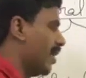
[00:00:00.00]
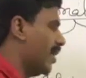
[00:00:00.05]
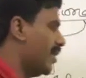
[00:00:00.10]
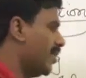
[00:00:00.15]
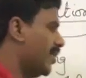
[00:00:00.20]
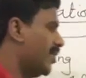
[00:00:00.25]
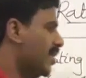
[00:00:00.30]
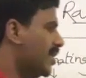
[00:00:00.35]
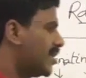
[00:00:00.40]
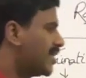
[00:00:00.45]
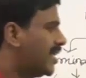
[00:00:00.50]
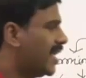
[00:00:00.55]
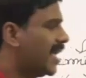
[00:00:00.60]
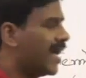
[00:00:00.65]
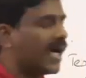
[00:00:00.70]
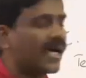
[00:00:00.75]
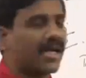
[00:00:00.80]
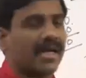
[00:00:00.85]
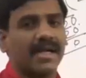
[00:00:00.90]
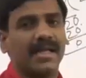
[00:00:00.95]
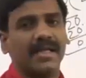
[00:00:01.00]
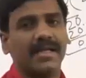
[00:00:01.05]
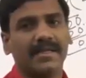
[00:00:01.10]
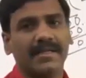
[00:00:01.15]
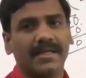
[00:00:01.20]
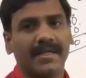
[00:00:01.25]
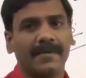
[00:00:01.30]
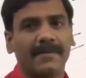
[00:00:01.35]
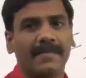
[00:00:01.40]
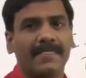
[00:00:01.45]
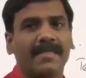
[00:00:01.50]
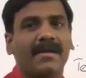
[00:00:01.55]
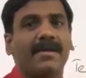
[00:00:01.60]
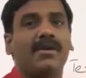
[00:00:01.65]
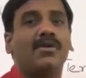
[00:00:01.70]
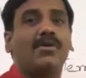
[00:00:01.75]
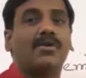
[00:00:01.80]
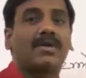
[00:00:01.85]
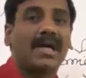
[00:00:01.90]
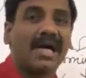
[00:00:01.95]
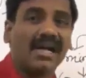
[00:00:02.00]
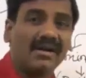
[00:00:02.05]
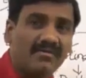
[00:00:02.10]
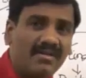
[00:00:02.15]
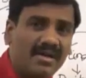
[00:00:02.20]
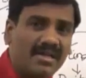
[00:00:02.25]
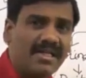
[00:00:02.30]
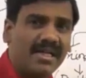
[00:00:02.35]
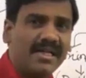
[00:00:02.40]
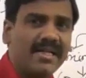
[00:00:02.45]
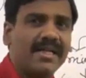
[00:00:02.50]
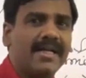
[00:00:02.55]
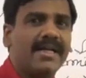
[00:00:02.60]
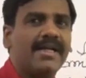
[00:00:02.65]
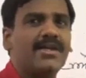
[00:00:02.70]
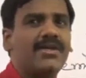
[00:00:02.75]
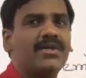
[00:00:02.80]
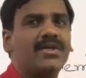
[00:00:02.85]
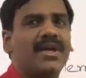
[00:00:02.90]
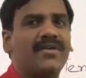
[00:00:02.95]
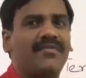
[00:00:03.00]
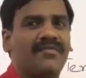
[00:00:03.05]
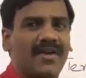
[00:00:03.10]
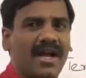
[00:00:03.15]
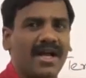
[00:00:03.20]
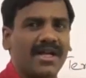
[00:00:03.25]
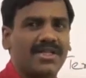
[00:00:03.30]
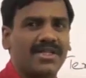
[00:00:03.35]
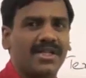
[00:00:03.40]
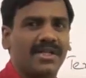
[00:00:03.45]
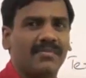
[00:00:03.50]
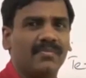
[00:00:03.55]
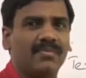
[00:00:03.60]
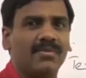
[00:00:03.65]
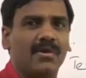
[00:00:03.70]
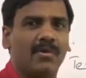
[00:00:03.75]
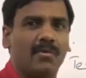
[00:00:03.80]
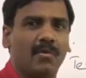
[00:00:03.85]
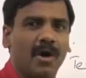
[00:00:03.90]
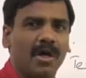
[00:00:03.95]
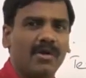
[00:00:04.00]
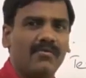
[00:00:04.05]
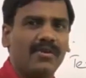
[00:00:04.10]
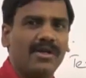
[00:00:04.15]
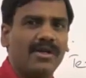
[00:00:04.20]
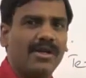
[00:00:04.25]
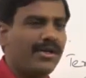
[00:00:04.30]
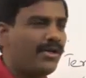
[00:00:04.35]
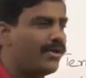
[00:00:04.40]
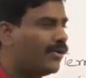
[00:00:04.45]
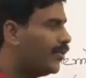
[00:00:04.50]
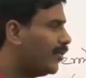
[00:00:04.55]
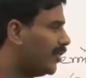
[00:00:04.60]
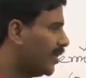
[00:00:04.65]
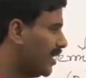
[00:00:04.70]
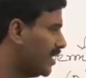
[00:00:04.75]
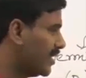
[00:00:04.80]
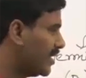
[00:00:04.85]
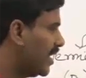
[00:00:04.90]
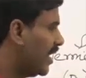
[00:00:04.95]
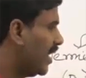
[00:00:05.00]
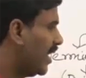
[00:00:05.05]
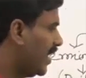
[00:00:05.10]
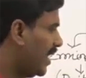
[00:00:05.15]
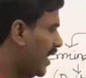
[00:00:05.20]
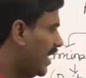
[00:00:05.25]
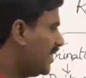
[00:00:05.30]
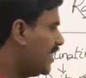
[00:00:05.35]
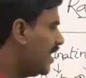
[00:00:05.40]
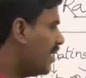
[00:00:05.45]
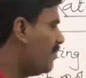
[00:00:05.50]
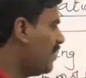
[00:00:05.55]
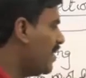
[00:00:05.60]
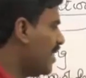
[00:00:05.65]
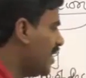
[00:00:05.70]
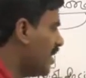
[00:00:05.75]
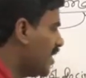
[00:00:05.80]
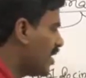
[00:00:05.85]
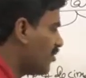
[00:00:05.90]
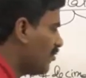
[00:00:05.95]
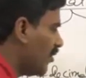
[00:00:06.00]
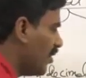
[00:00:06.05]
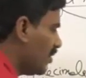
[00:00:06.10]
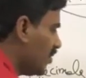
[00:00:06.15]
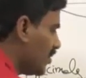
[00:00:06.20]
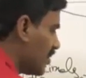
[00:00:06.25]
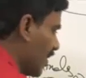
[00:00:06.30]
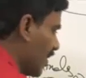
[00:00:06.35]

continuously occurring there. To convert that into a fraction, what we need to do is, let that be equal to